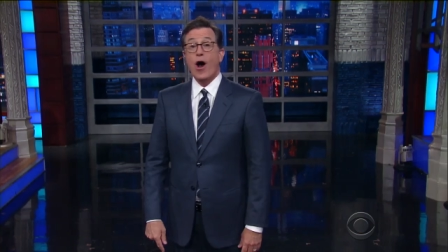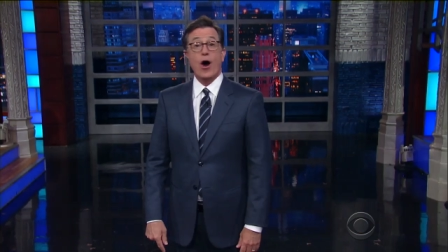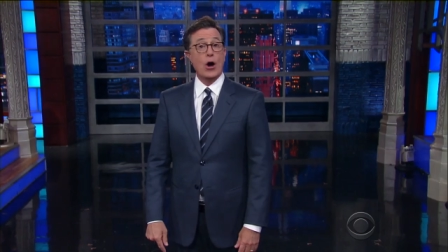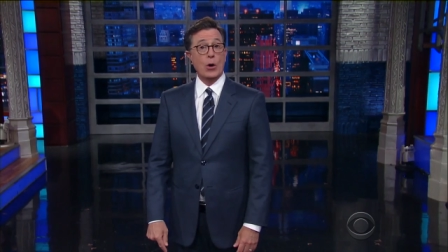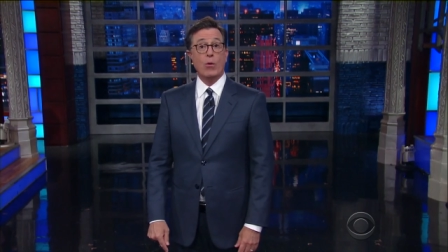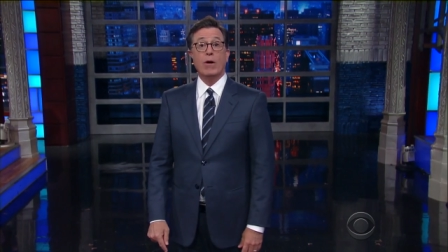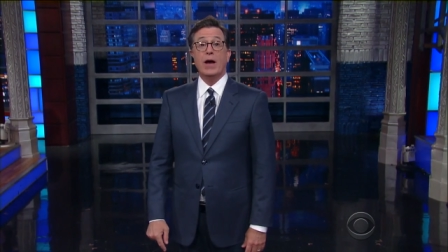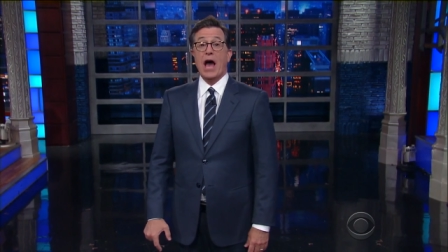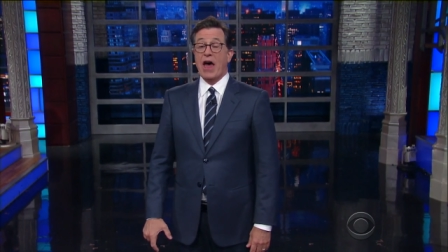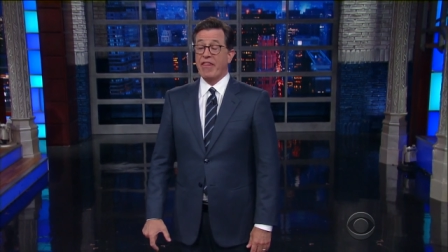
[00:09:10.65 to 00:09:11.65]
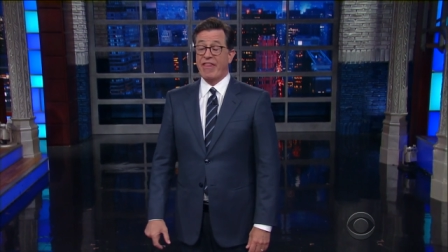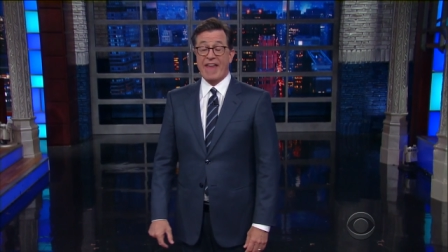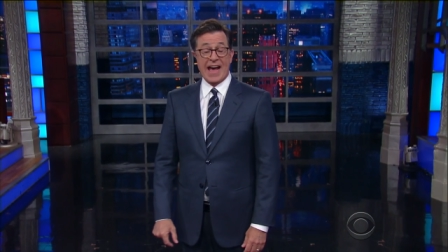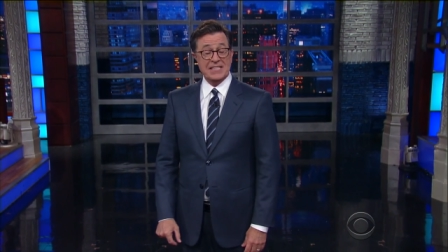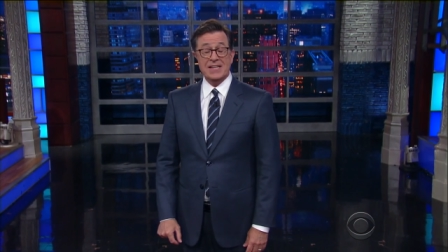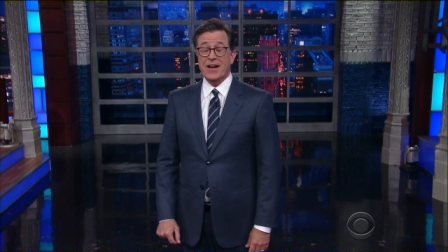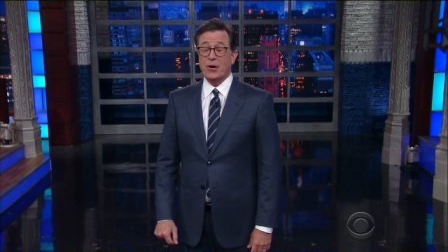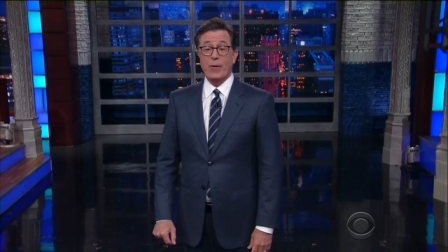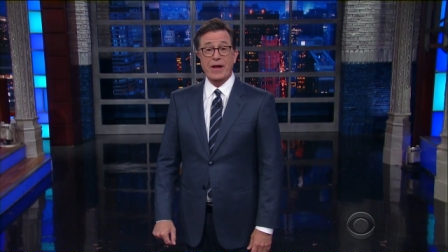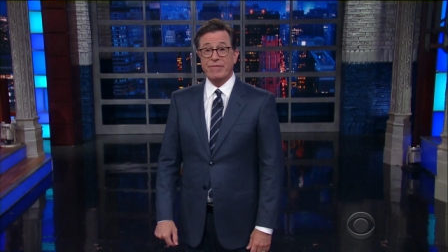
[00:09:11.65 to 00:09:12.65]
Oh, that's not a
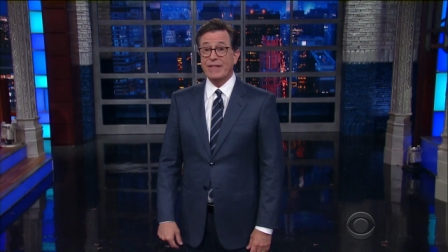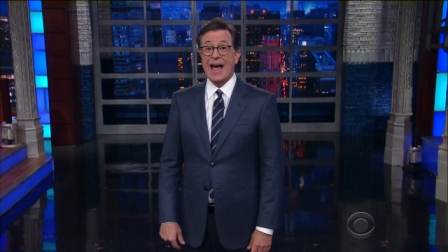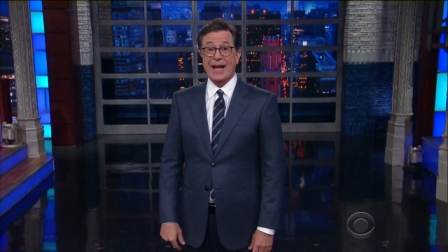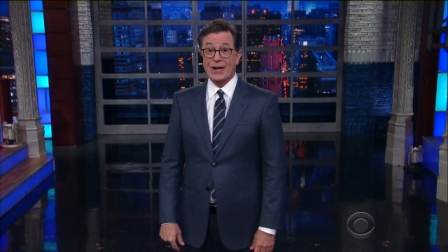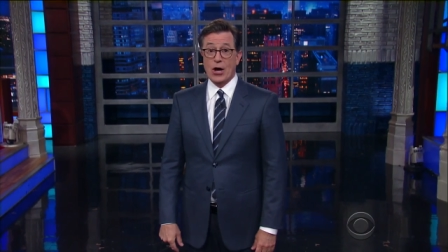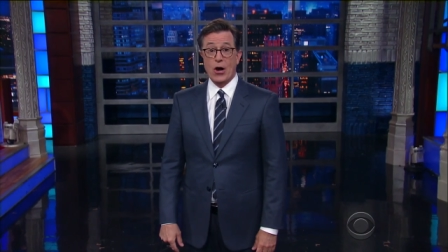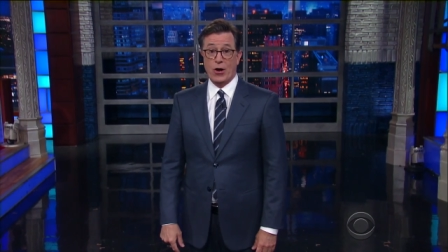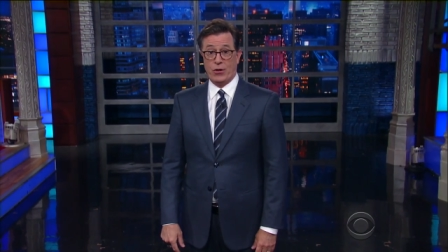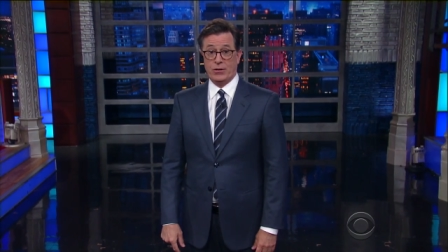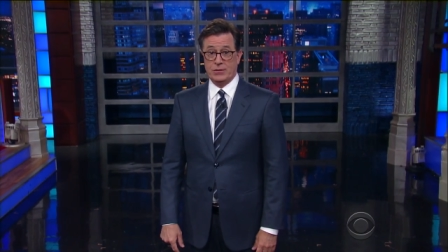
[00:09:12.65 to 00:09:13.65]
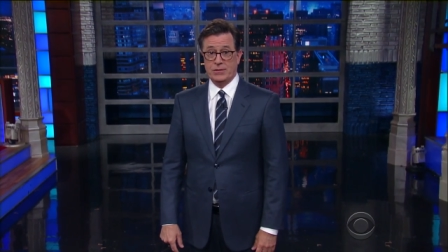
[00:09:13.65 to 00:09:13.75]
red flag at all.